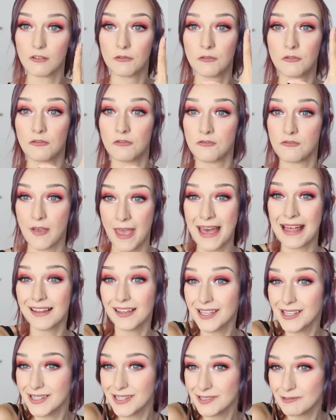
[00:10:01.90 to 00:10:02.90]

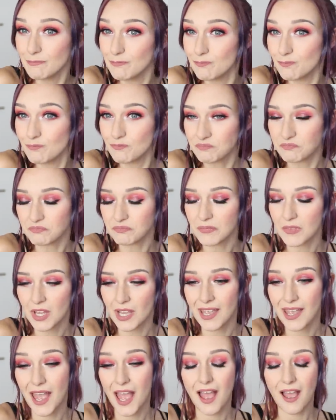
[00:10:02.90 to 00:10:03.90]
fell.
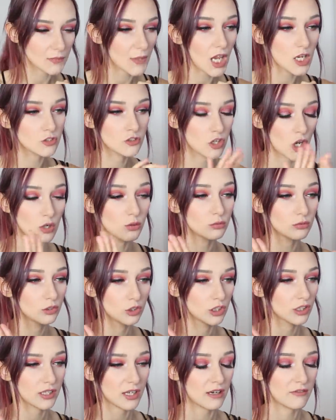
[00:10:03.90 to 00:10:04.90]
Don't
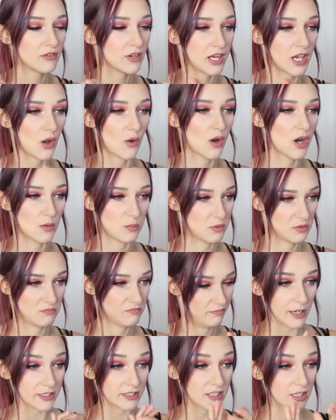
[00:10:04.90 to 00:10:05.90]
look that video up.
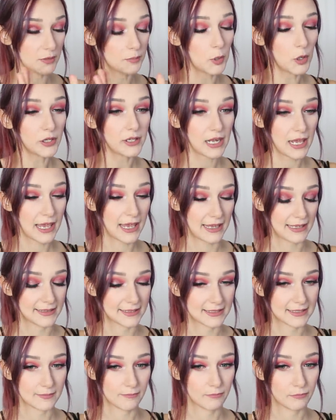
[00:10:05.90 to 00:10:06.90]
So the point
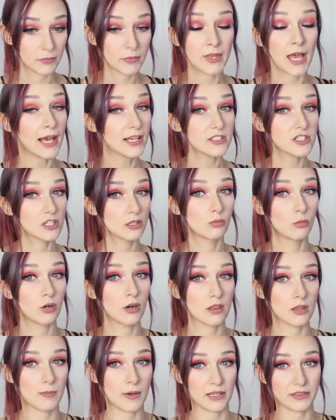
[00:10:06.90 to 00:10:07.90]
is, that's just
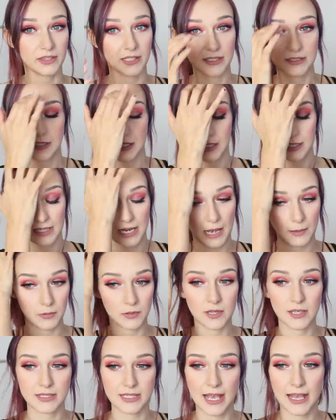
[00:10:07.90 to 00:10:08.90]
one of the bad things that can
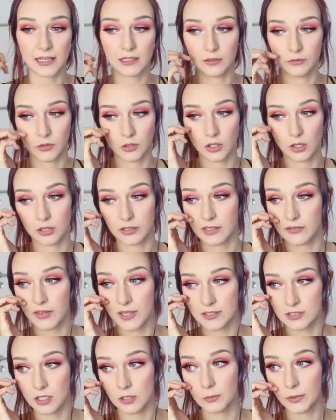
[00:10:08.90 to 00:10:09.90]
happen. There's a hell of a lot, and if
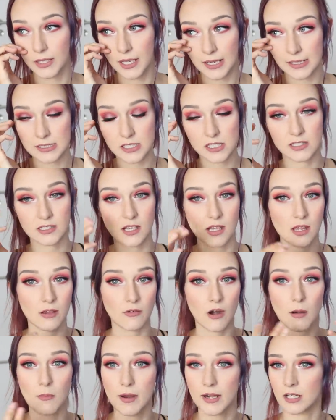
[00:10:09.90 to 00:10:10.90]
there's complications, then
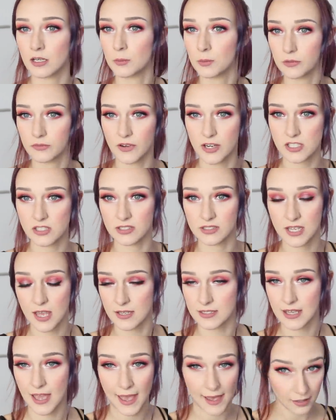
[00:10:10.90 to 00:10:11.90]
there aren't medical professionals
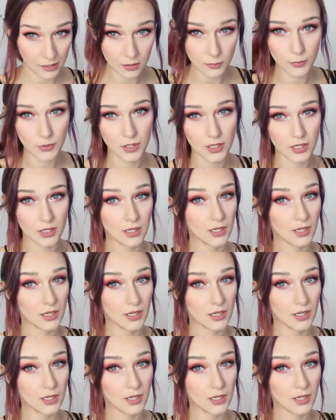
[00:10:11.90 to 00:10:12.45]
there to help